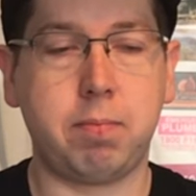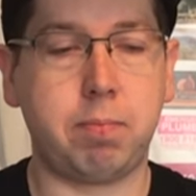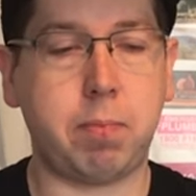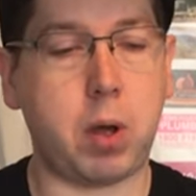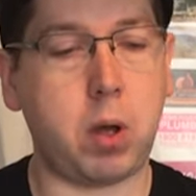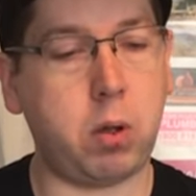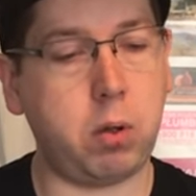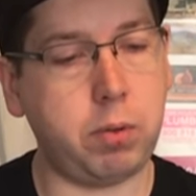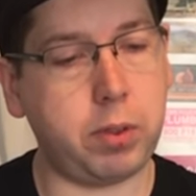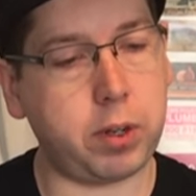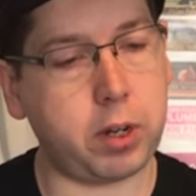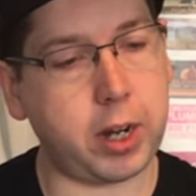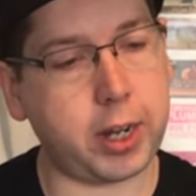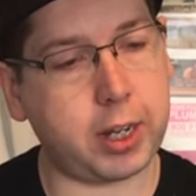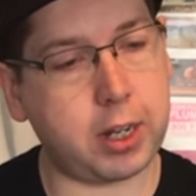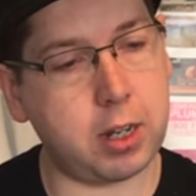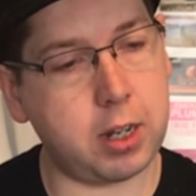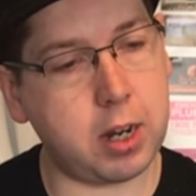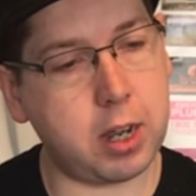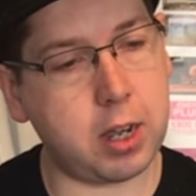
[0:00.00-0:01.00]
bowl that I
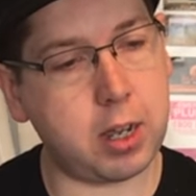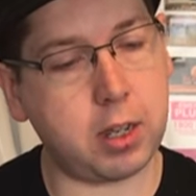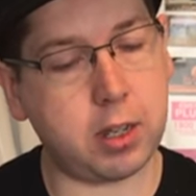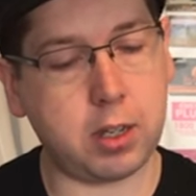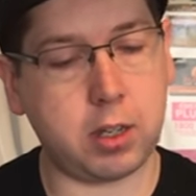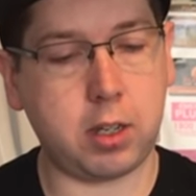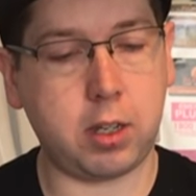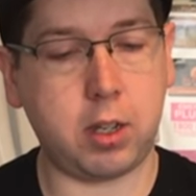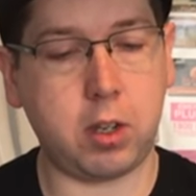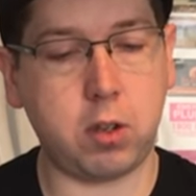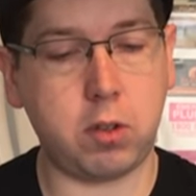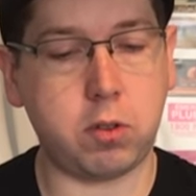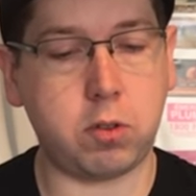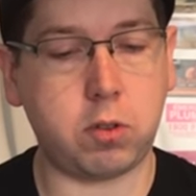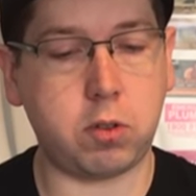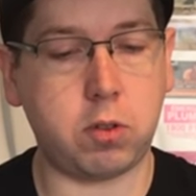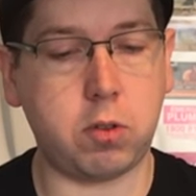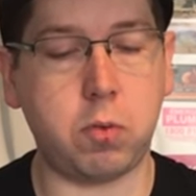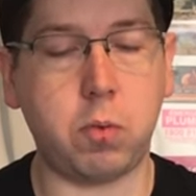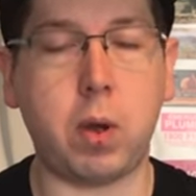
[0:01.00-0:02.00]
can use
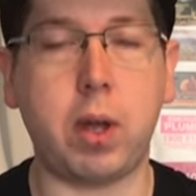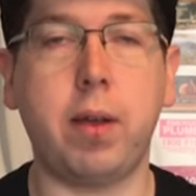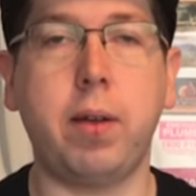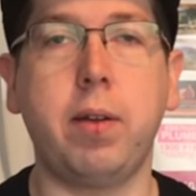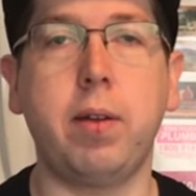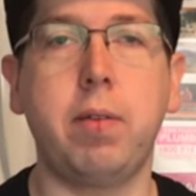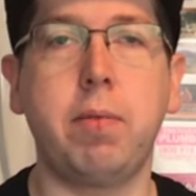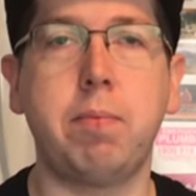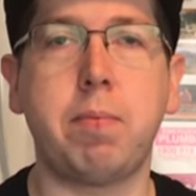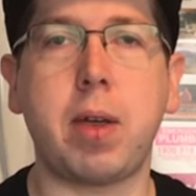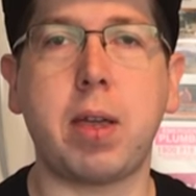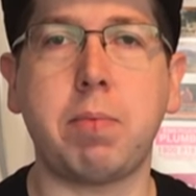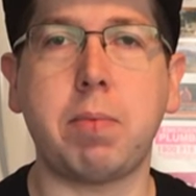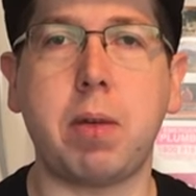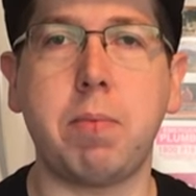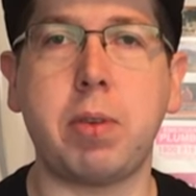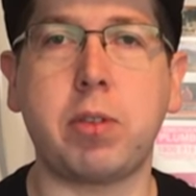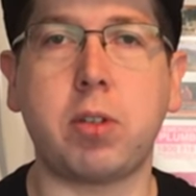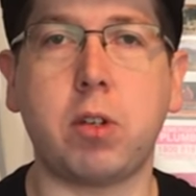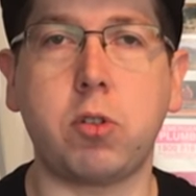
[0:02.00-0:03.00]
to make my
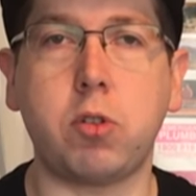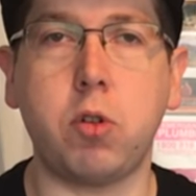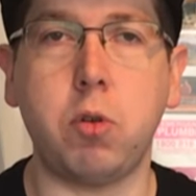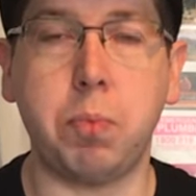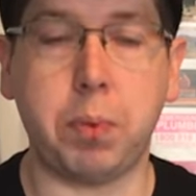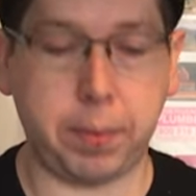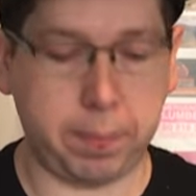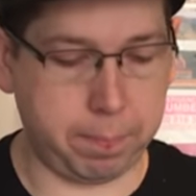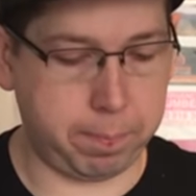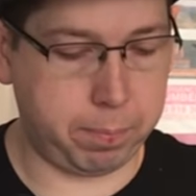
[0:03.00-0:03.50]
miso soup.